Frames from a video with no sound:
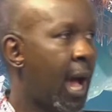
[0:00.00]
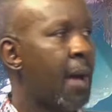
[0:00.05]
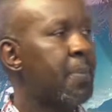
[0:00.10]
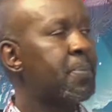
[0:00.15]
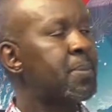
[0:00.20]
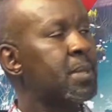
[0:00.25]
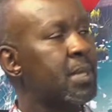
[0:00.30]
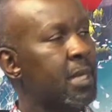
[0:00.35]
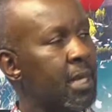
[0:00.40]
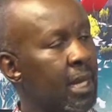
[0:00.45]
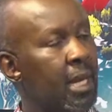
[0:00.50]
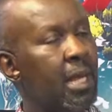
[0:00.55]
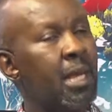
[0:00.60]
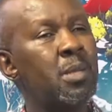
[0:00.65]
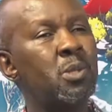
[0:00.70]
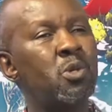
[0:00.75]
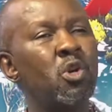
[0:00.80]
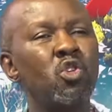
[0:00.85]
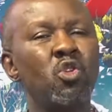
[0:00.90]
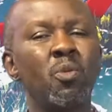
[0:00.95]
Upskilling
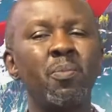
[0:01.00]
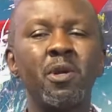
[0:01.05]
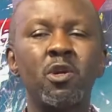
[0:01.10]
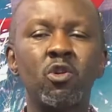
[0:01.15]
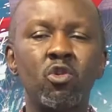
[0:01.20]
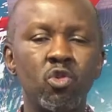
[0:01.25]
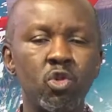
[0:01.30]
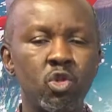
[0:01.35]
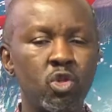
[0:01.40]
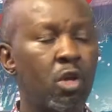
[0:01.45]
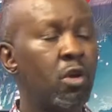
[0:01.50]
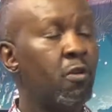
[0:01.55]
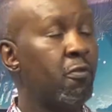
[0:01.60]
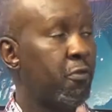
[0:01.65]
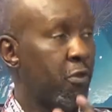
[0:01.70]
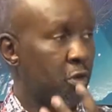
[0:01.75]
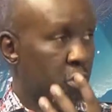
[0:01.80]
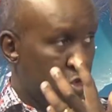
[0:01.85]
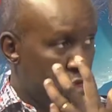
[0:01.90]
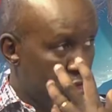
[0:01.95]
is going to be crucial
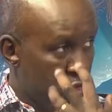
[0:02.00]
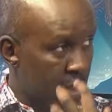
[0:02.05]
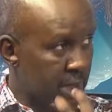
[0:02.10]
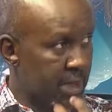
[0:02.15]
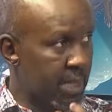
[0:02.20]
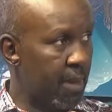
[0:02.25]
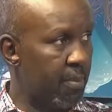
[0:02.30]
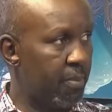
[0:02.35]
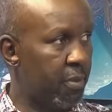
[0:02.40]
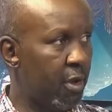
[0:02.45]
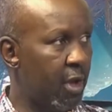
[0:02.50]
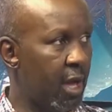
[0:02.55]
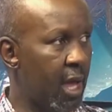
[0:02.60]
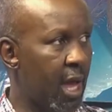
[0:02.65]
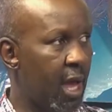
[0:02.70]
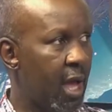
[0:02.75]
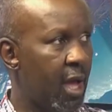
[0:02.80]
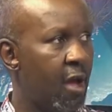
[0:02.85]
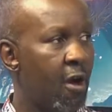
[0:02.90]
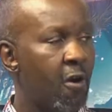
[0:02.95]
for you as the
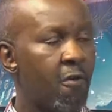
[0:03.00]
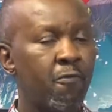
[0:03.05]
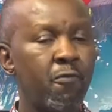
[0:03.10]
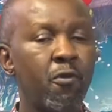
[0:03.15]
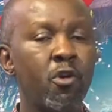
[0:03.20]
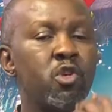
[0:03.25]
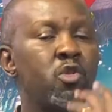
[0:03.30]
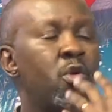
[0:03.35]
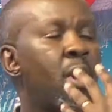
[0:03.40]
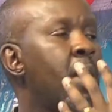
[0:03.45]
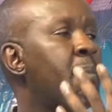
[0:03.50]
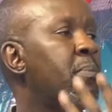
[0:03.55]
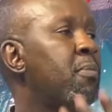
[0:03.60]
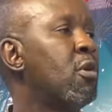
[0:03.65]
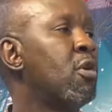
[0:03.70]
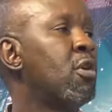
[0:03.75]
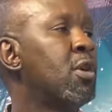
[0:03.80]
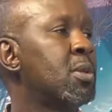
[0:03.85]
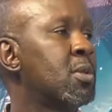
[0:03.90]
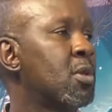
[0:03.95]
employer, for your
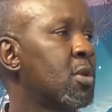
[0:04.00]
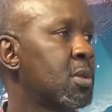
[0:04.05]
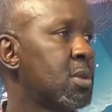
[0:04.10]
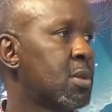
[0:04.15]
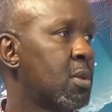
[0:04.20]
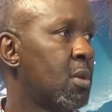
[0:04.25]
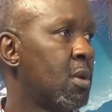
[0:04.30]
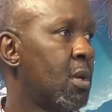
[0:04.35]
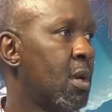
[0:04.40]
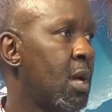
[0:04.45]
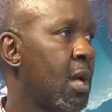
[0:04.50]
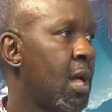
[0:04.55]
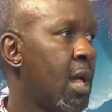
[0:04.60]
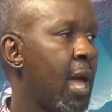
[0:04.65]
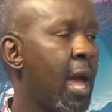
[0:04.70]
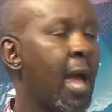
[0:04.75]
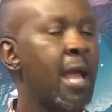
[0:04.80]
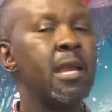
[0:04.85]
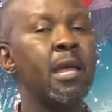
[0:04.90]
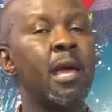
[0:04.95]
employees also.
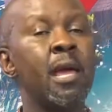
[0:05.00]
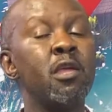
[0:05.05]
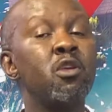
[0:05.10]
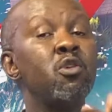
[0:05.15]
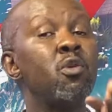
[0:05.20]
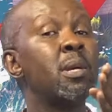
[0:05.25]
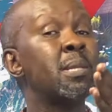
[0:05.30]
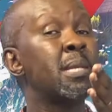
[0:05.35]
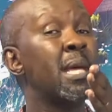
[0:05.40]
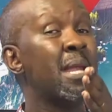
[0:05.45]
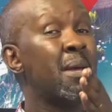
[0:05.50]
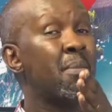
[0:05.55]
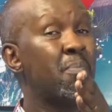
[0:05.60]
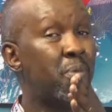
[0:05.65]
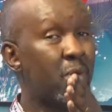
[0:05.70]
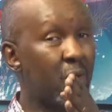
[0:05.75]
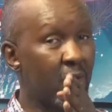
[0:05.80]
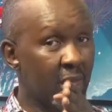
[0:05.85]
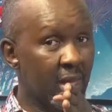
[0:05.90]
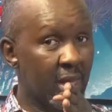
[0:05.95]
And you as an
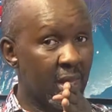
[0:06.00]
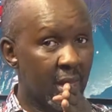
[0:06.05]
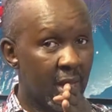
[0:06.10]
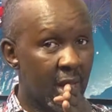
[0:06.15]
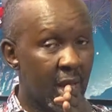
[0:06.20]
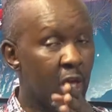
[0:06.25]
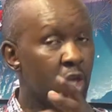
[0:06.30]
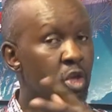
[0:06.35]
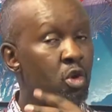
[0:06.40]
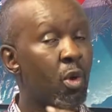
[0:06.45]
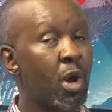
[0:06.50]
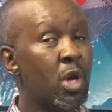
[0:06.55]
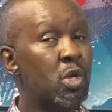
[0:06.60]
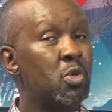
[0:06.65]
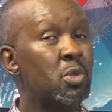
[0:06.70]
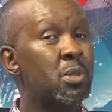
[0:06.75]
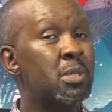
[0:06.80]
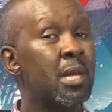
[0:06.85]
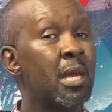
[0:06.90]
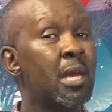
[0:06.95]
employee, you want
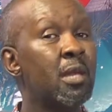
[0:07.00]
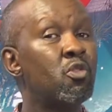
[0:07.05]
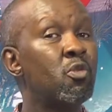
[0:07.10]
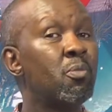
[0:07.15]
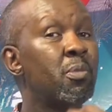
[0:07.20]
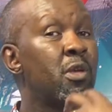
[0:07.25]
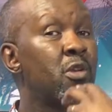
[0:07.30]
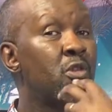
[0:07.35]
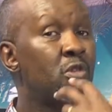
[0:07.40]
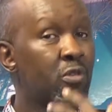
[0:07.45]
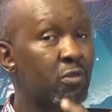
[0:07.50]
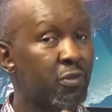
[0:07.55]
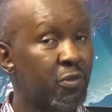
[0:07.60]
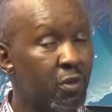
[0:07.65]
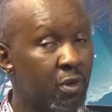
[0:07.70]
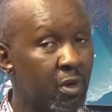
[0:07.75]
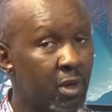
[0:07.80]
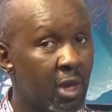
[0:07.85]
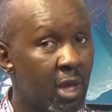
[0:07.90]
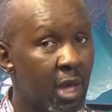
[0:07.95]
to stay to be
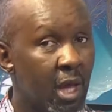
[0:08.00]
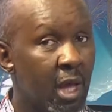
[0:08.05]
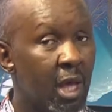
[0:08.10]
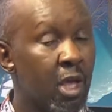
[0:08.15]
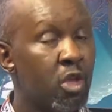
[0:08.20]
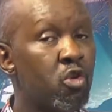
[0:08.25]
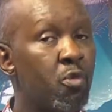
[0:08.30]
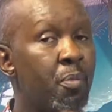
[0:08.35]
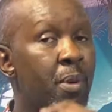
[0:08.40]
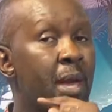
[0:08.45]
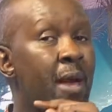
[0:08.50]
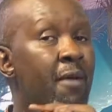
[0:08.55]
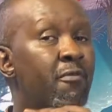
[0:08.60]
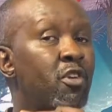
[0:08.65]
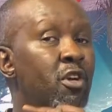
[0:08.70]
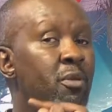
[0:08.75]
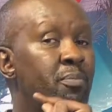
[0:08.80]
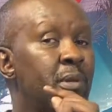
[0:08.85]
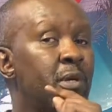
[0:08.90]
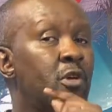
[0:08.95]
useful. You may have
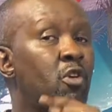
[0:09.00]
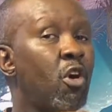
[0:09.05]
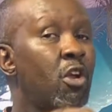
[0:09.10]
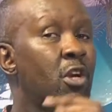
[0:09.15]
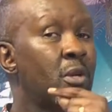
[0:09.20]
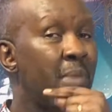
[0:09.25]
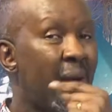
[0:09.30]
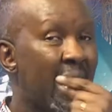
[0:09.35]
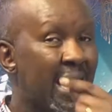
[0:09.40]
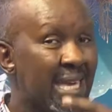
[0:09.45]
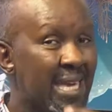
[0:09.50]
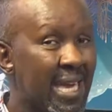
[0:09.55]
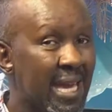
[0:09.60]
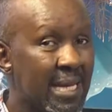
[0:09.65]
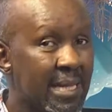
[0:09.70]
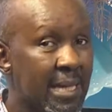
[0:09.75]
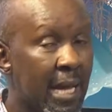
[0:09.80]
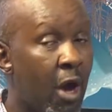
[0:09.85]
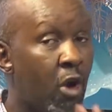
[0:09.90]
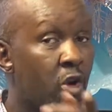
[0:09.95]
not been called back
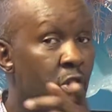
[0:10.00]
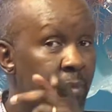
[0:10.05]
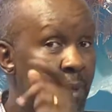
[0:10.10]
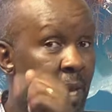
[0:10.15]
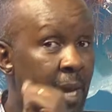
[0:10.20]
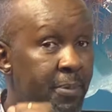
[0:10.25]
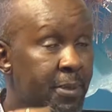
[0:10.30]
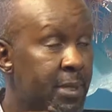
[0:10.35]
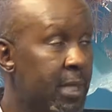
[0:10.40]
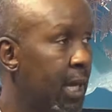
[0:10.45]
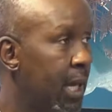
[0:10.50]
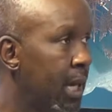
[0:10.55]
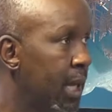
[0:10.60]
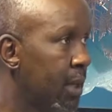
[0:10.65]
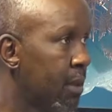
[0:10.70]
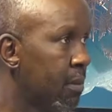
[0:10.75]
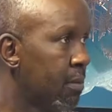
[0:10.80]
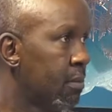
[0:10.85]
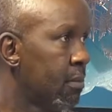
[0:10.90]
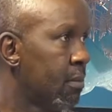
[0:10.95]
yet. I would be upskilling.
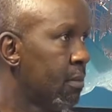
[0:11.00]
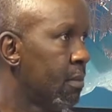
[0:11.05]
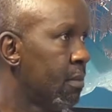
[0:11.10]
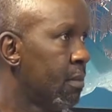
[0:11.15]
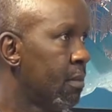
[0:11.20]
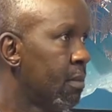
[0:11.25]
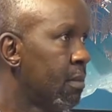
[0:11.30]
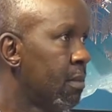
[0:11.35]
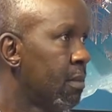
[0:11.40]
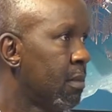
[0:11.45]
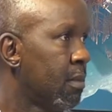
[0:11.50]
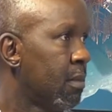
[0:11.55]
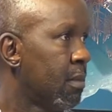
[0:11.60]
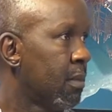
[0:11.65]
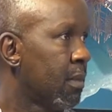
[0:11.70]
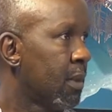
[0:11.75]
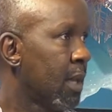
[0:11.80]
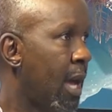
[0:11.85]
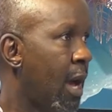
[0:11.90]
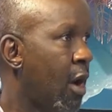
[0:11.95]

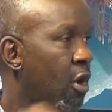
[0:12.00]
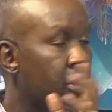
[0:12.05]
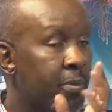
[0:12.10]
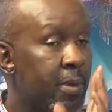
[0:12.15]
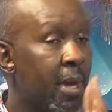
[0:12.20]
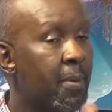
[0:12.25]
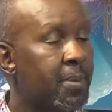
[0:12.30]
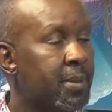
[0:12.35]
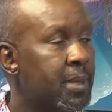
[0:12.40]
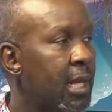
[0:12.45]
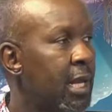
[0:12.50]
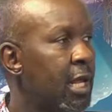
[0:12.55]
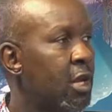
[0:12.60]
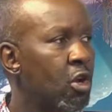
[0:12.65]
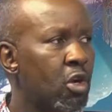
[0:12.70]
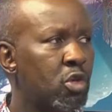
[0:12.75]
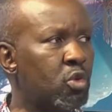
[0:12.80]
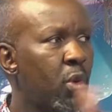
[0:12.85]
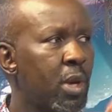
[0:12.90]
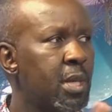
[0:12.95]
I would be upskilling,
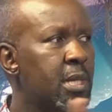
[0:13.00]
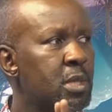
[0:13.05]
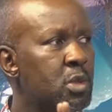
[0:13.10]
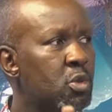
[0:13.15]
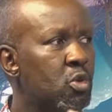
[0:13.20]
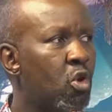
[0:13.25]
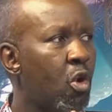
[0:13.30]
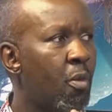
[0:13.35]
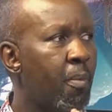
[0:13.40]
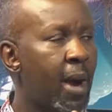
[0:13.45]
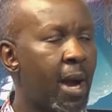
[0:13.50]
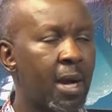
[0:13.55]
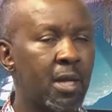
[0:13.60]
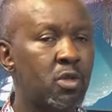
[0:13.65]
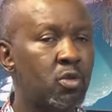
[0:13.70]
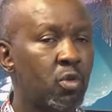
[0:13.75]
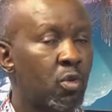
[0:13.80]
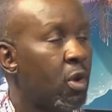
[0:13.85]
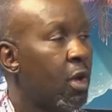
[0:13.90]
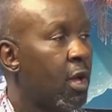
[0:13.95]
not waiting to go back
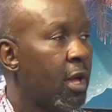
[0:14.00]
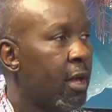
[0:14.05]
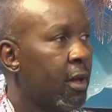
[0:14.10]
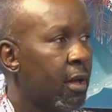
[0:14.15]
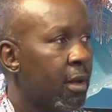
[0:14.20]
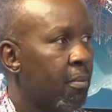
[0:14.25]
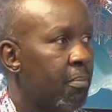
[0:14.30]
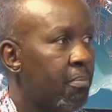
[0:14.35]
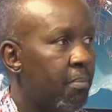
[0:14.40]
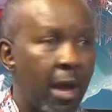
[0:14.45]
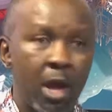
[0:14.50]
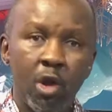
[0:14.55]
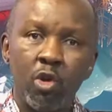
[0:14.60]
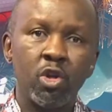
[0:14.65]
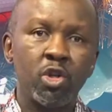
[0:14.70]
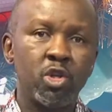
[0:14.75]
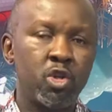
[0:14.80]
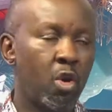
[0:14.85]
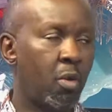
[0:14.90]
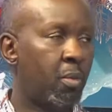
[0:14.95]
to my
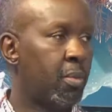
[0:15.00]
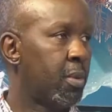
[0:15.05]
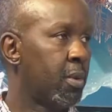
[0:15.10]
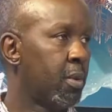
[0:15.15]
old job.